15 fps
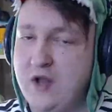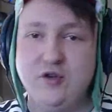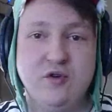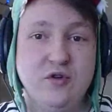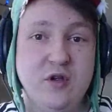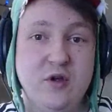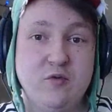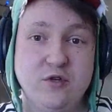I
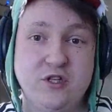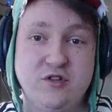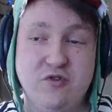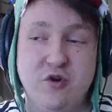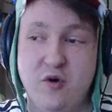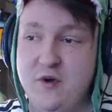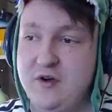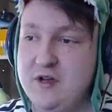told you it was
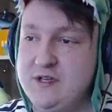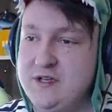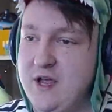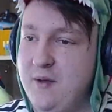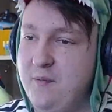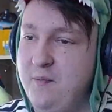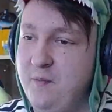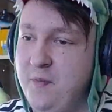strawberry
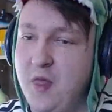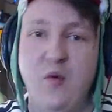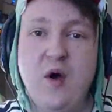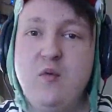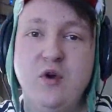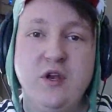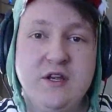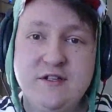jam. Why
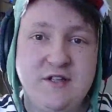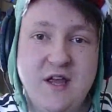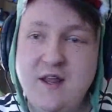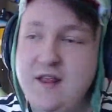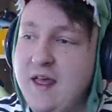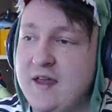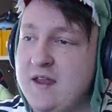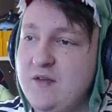would you say
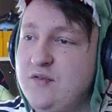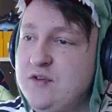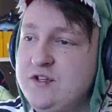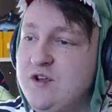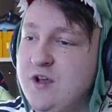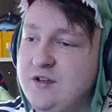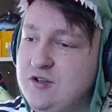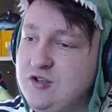that if it's
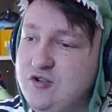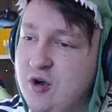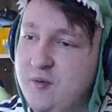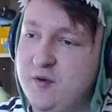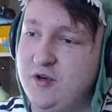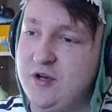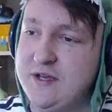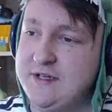not
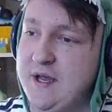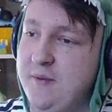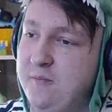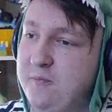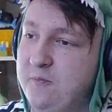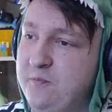strawberry jam?